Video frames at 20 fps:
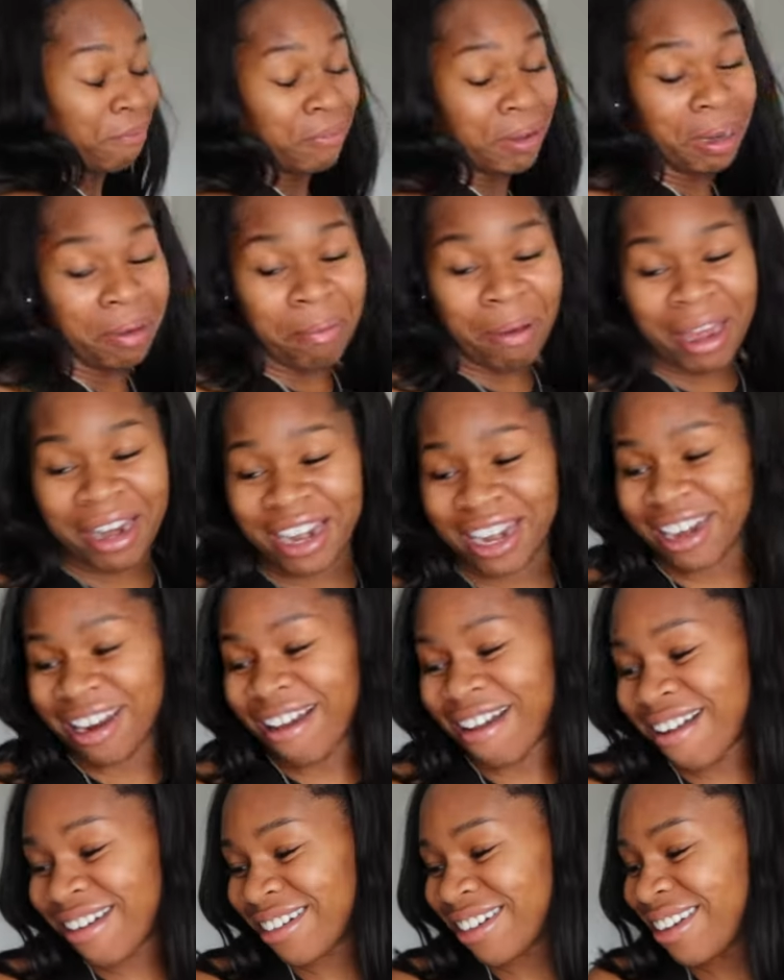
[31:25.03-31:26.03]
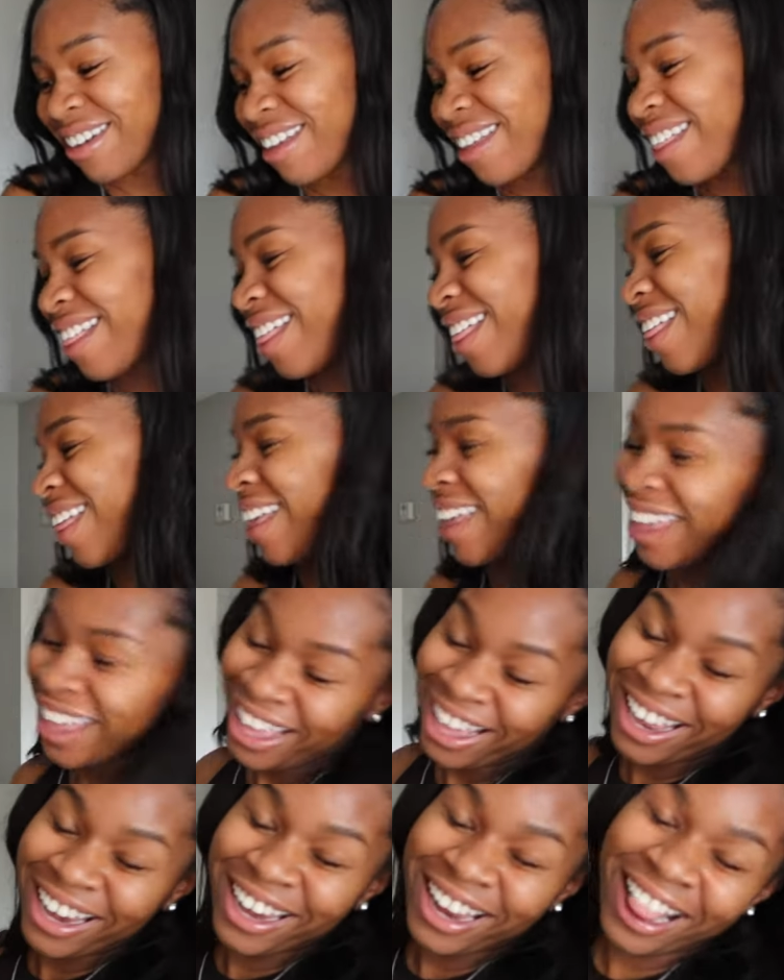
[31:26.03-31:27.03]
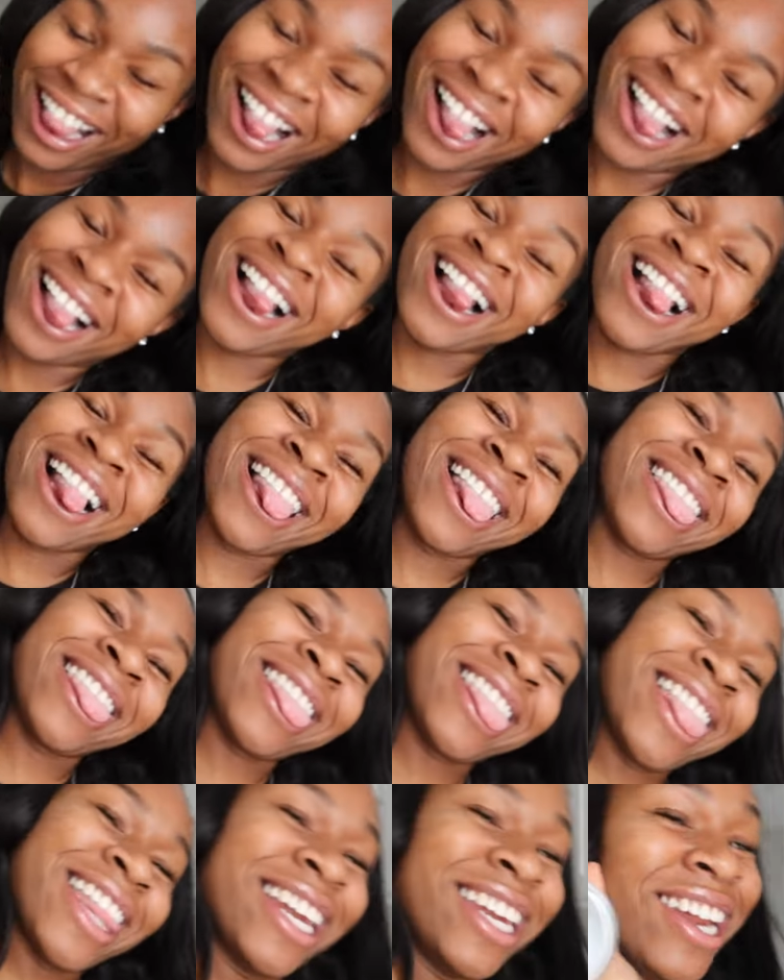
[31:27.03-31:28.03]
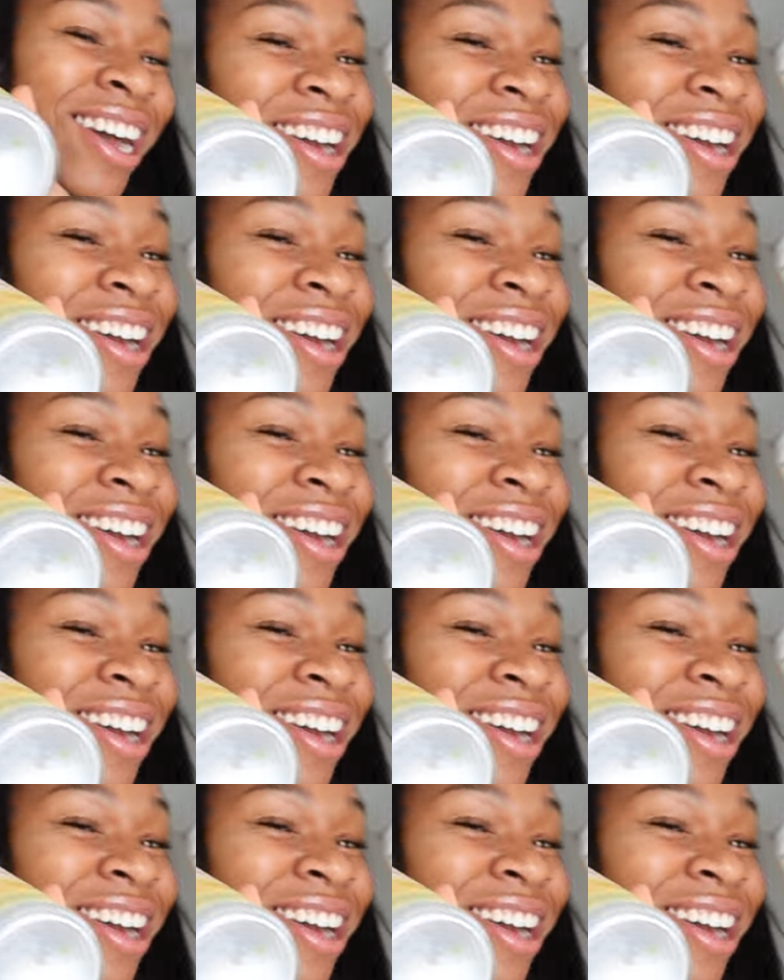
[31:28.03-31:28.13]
feel about the doctor.